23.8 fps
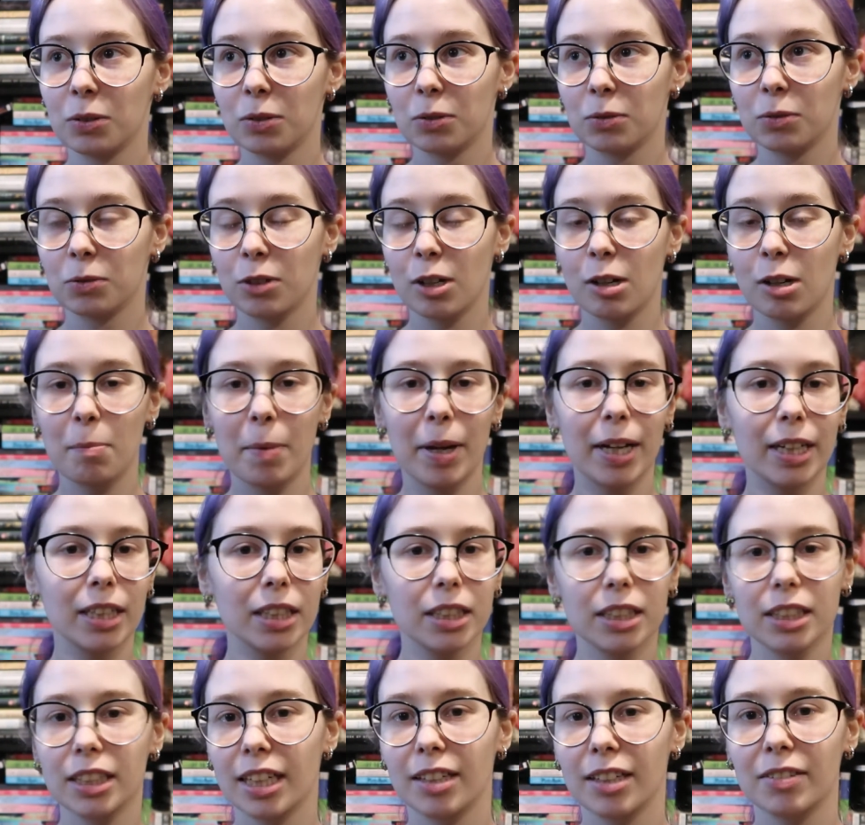romance,
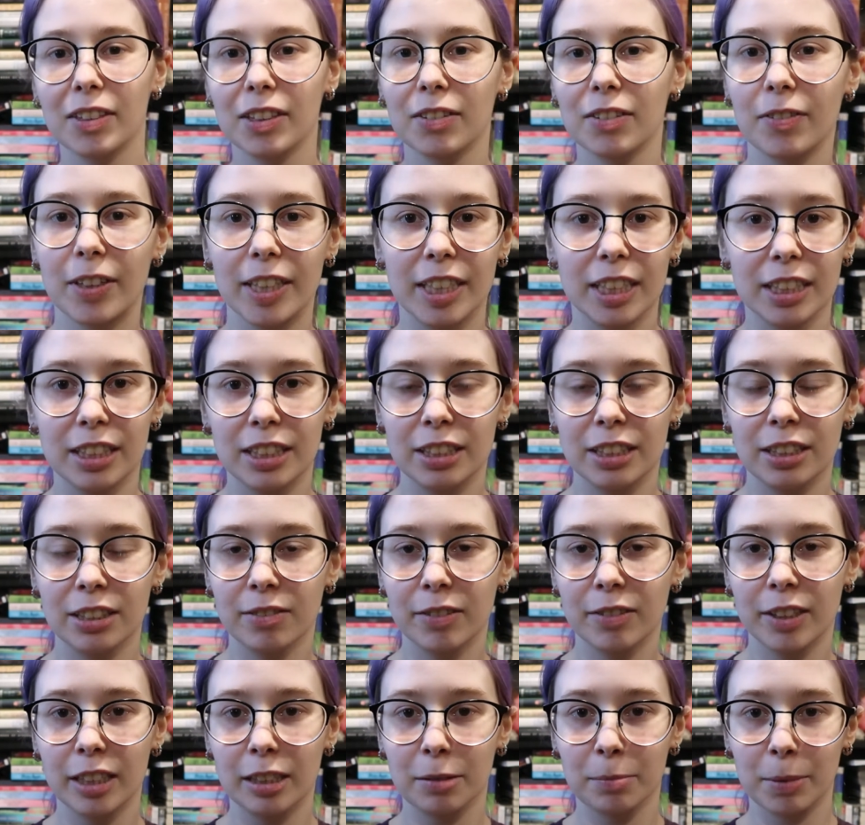sci-fi, fantasy are
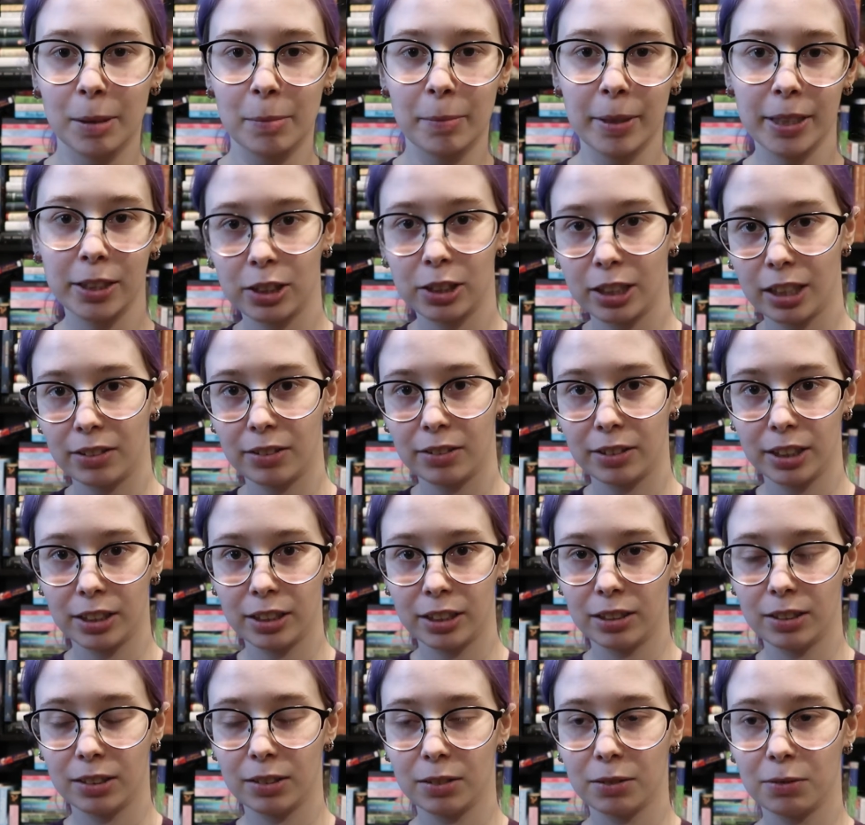really my main
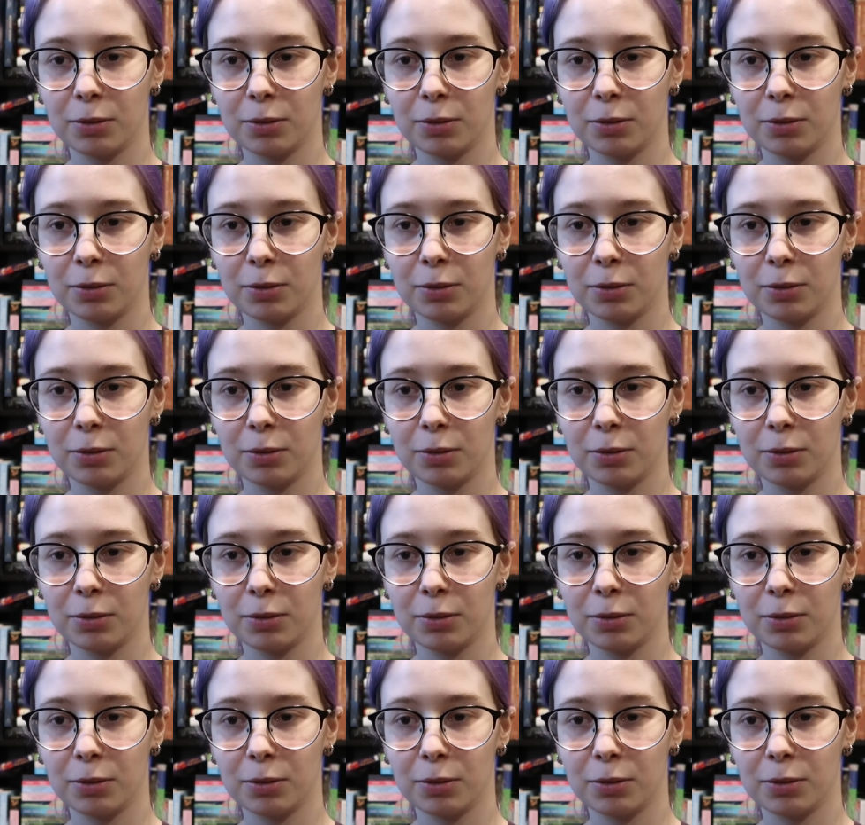genres.